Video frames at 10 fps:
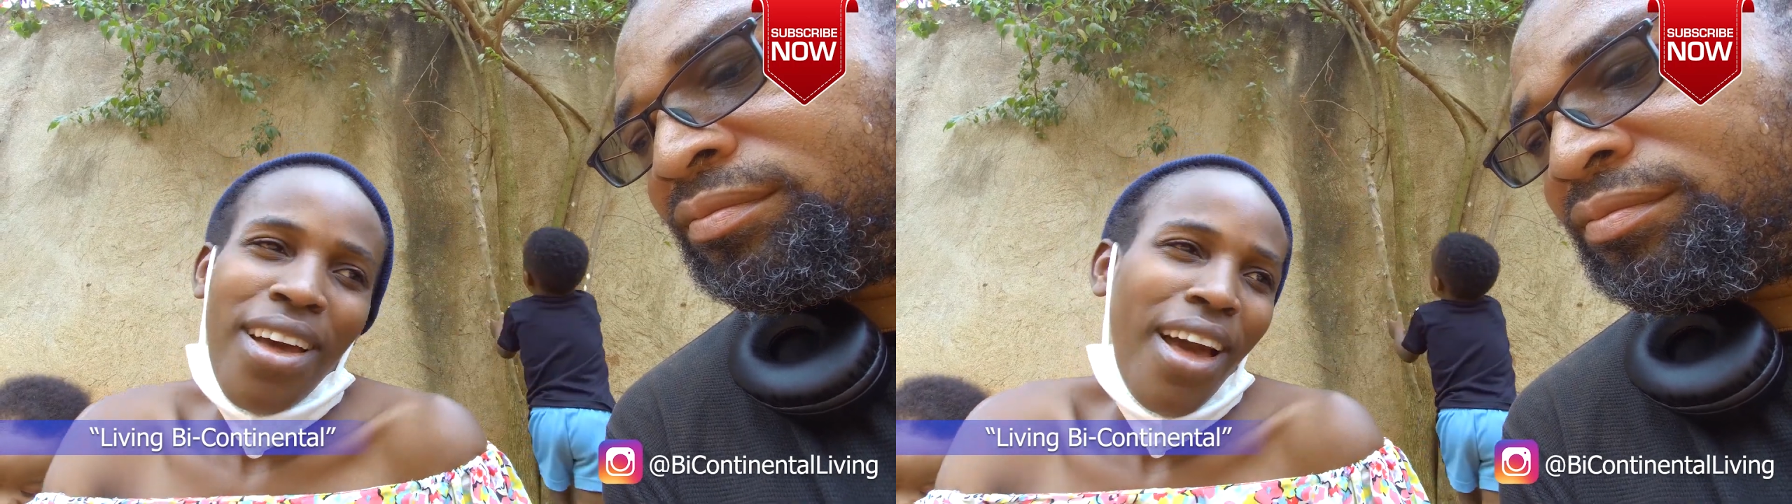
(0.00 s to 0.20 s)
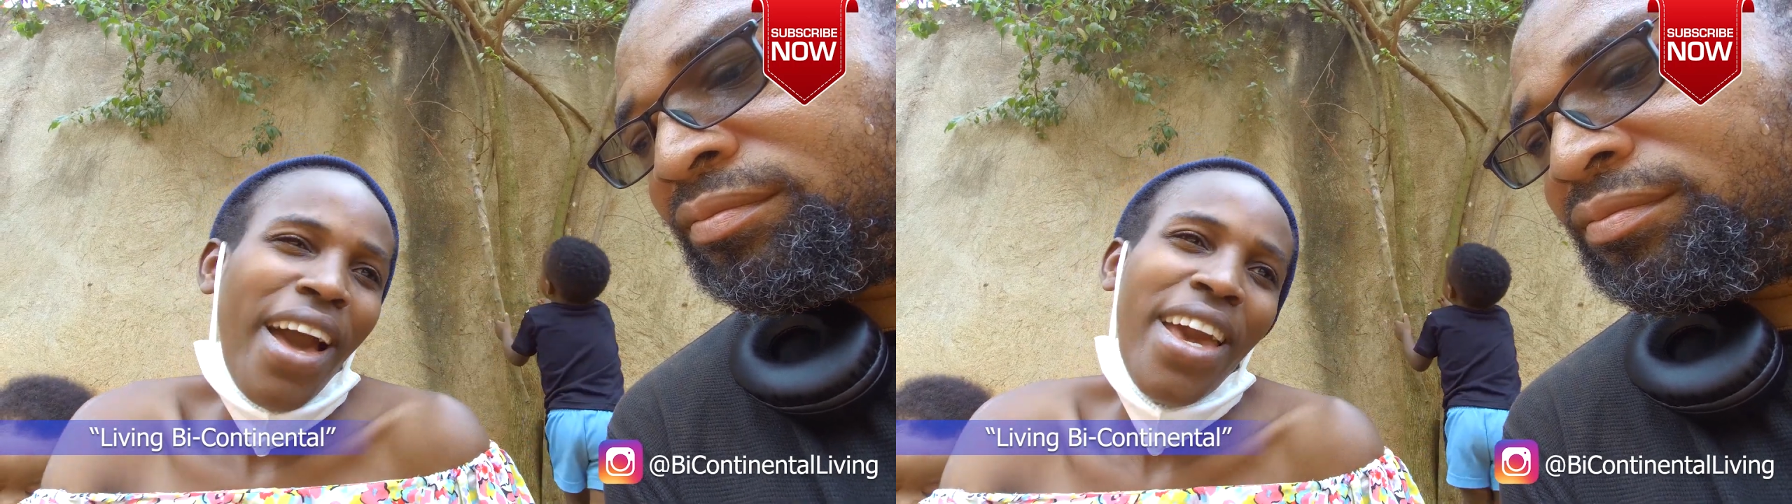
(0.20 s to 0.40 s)

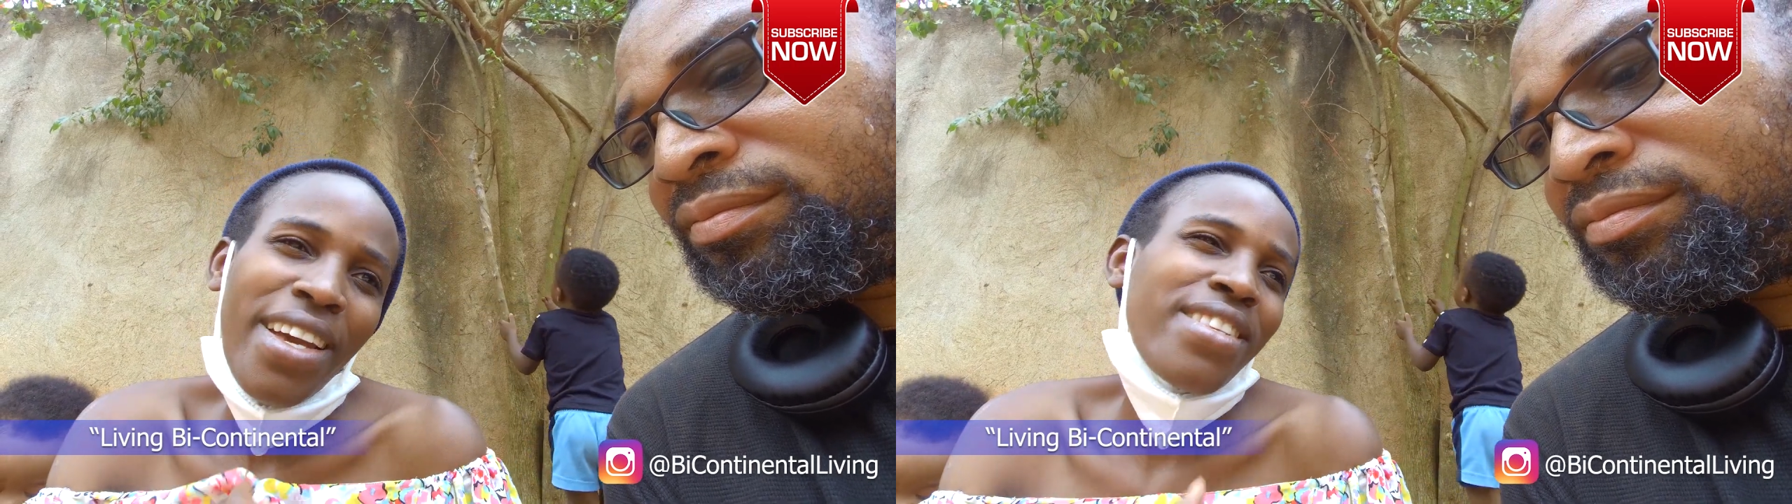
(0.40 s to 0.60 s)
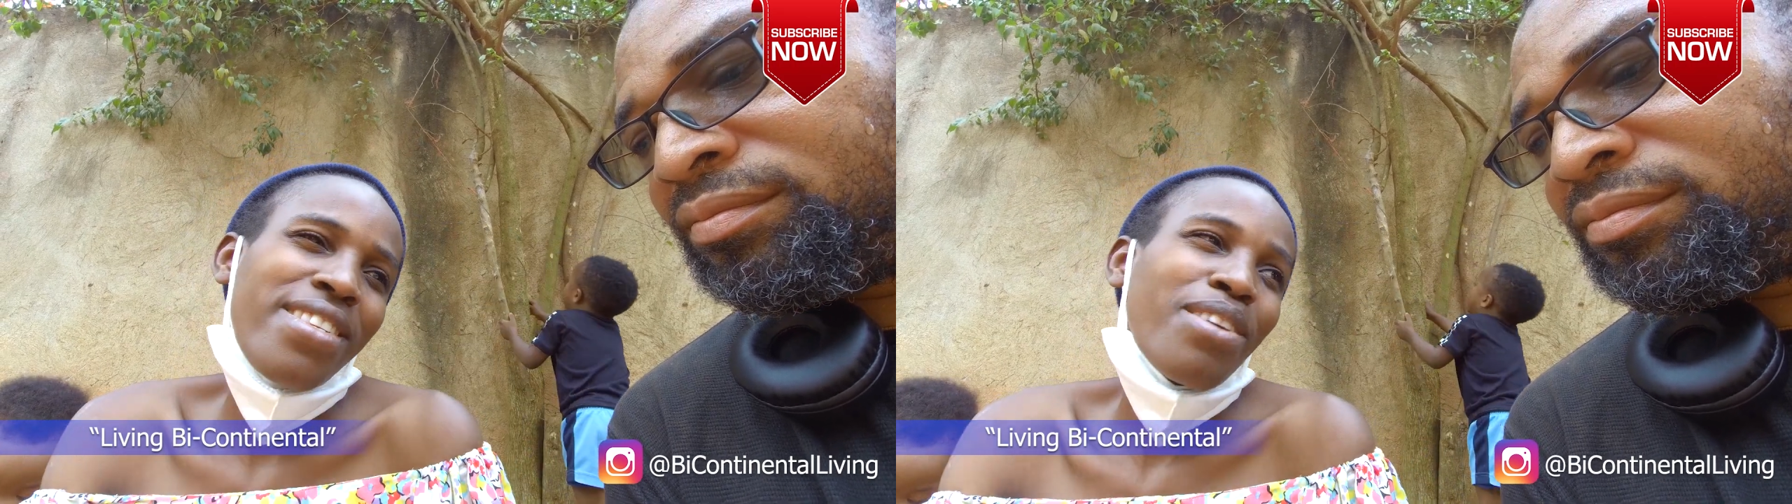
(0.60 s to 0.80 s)
I
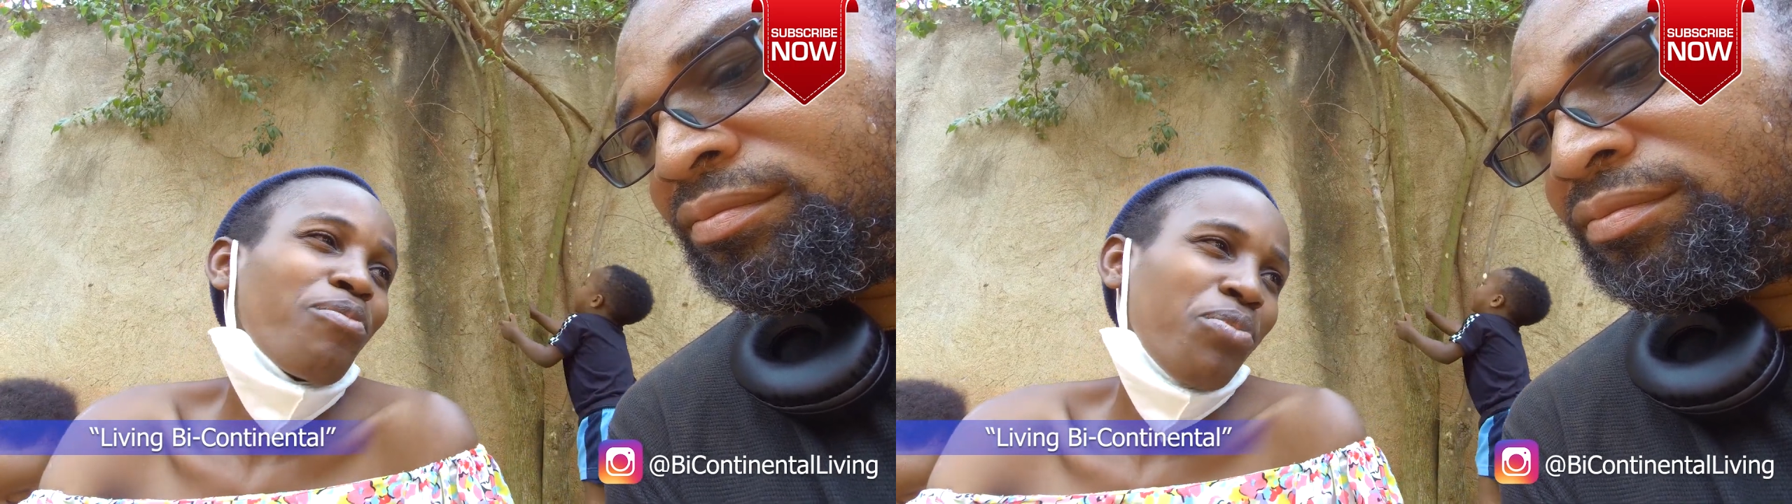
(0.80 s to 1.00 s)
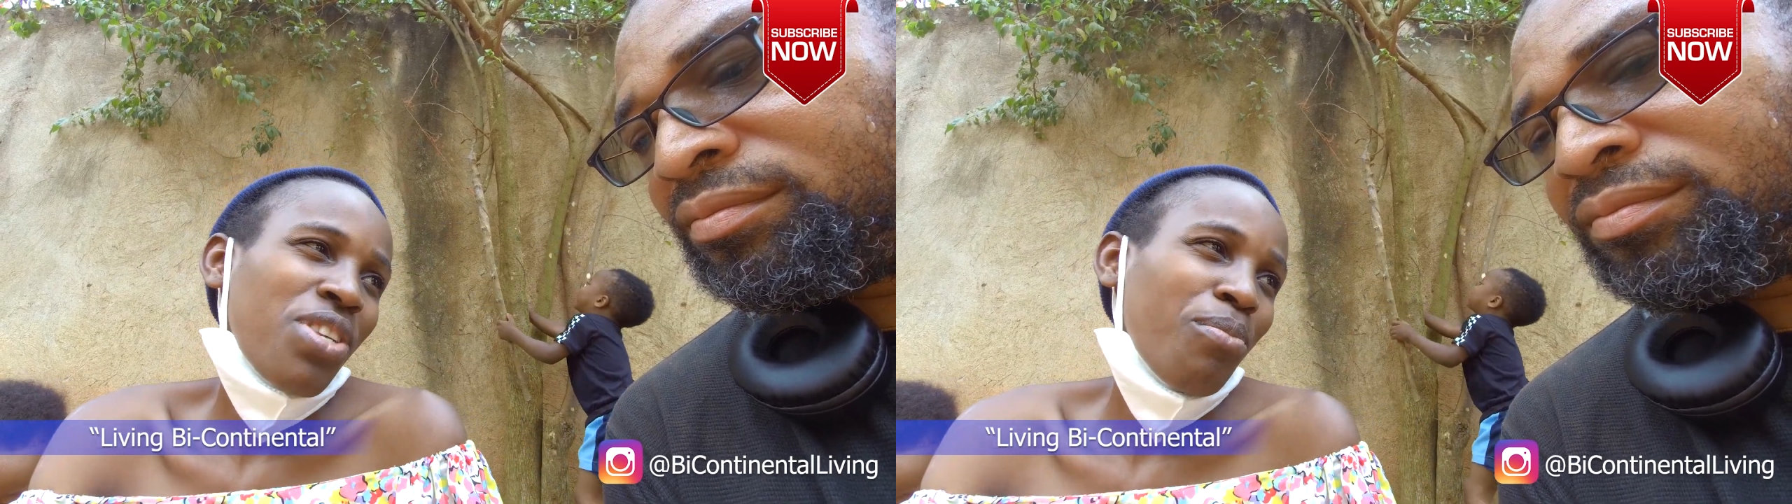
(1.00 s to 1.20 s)
hate seeing
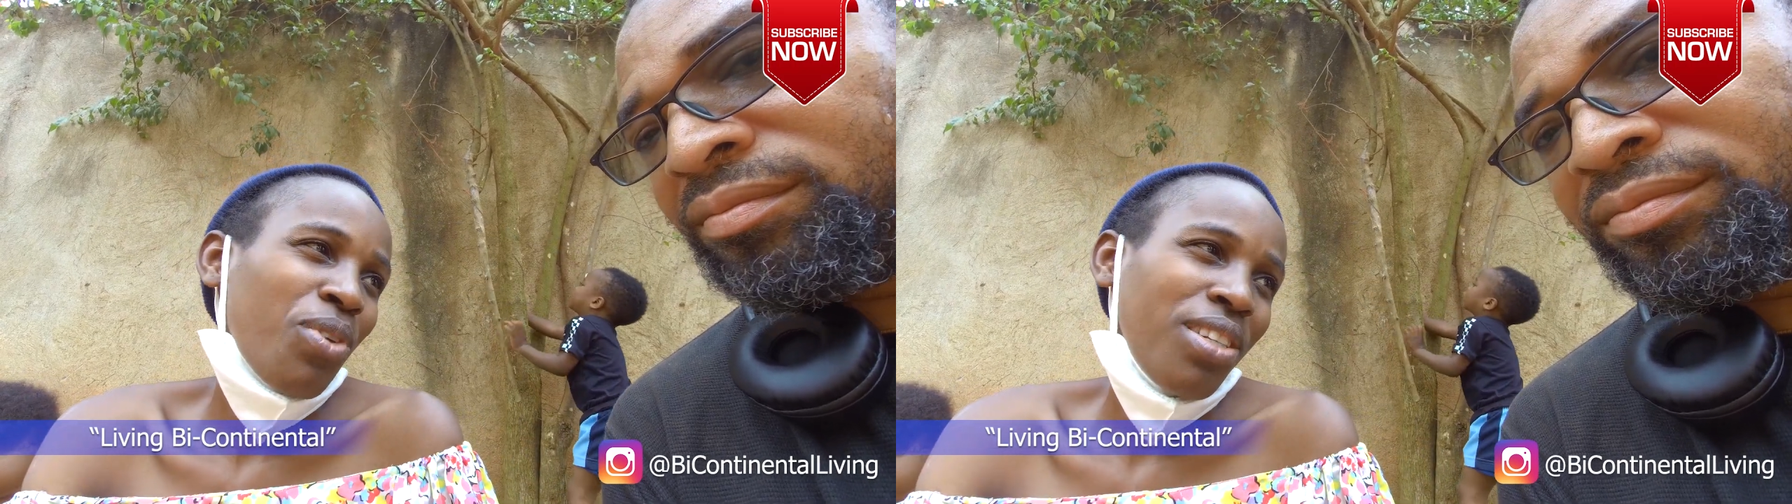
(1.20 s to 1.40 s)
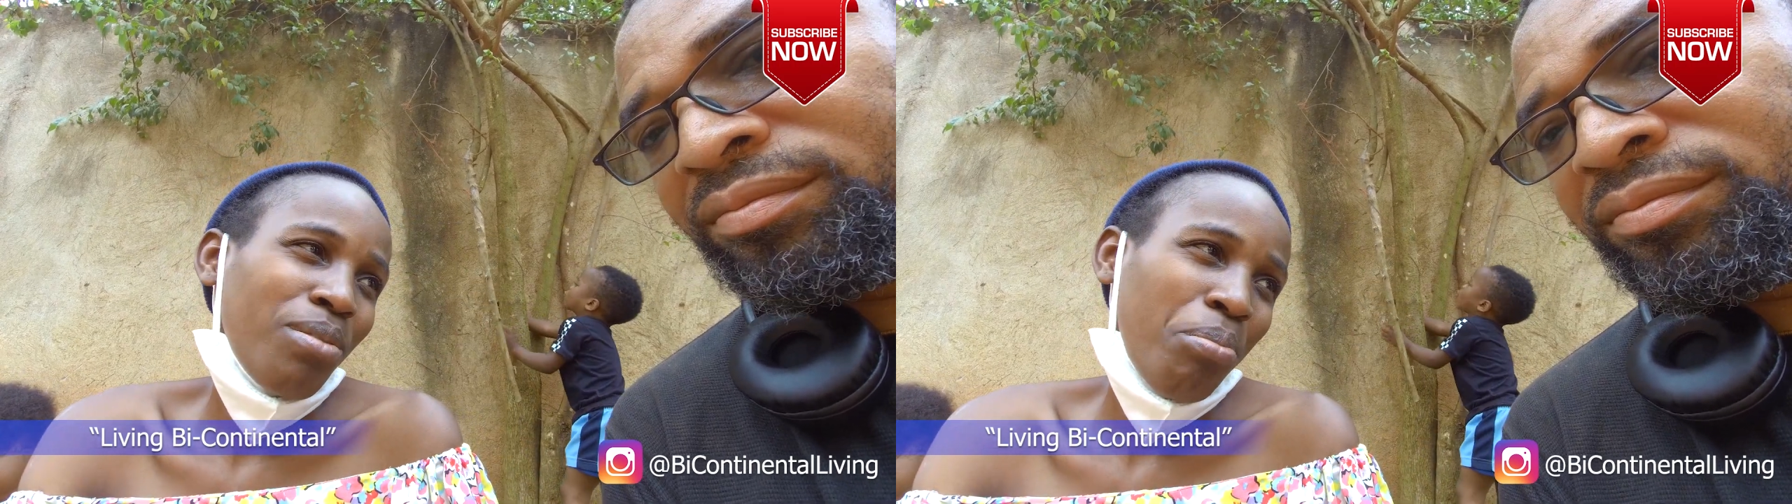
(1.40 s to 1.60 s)

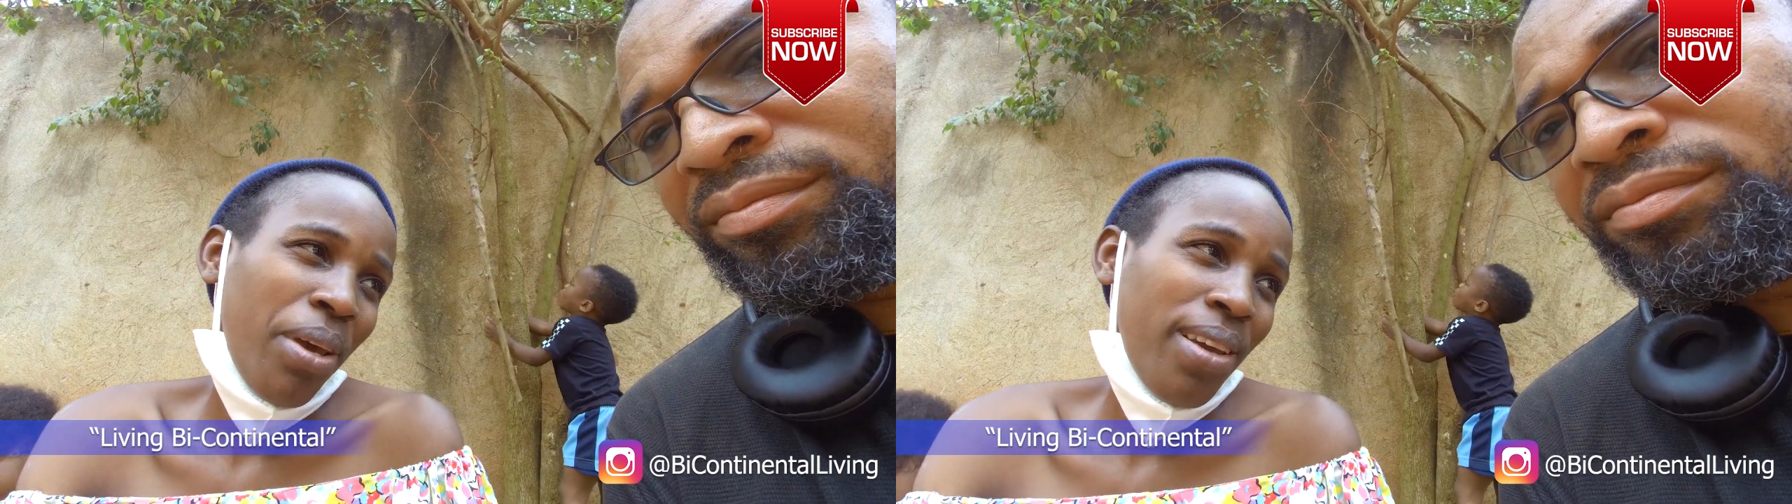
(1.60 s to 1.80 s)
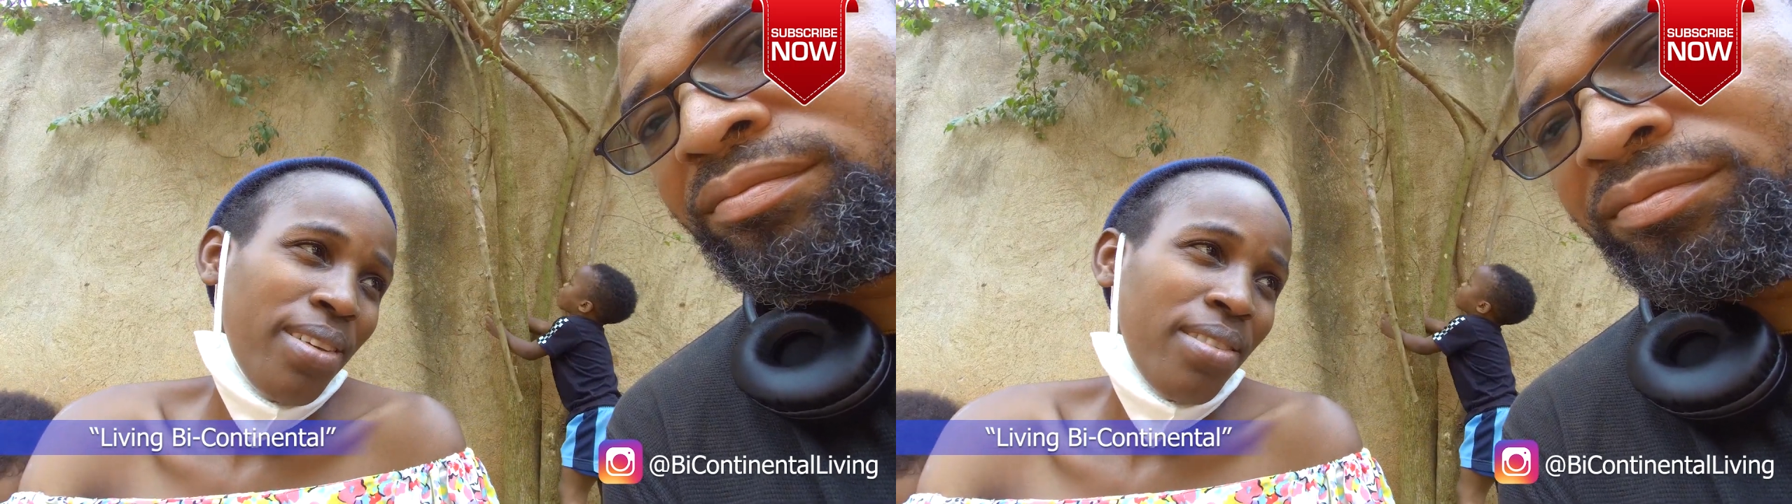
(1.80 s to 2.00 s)
someone in
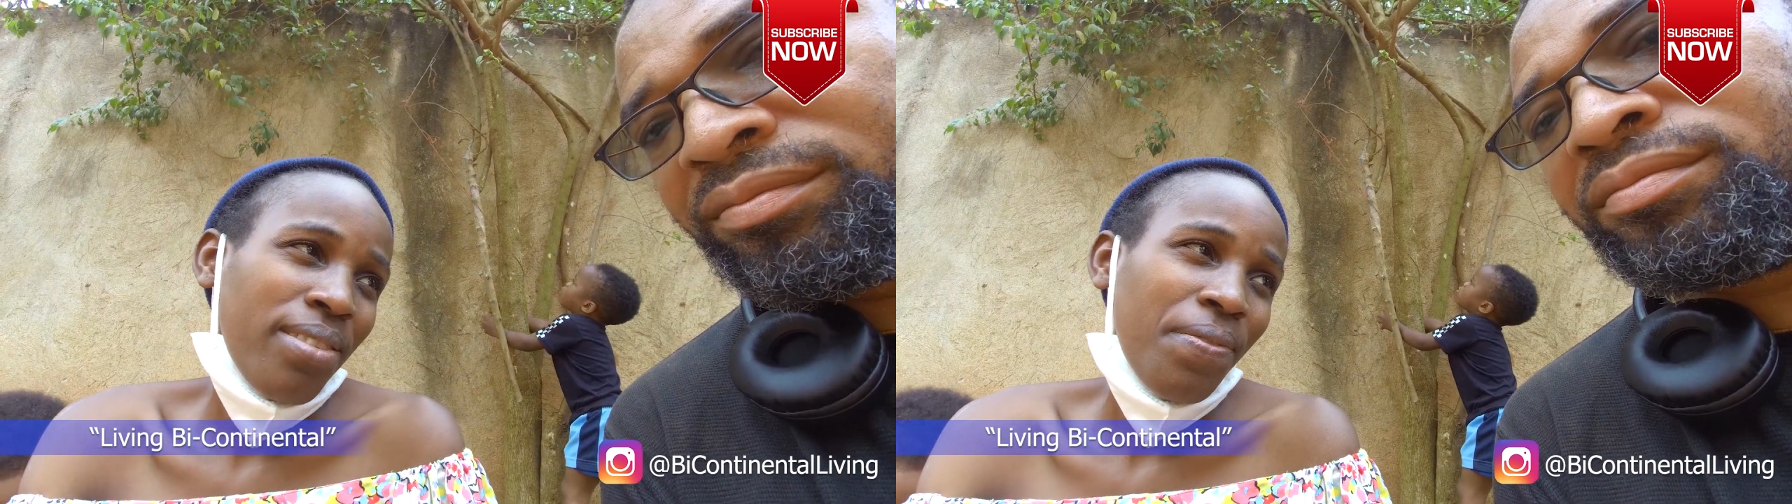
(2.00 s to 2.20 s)
pain.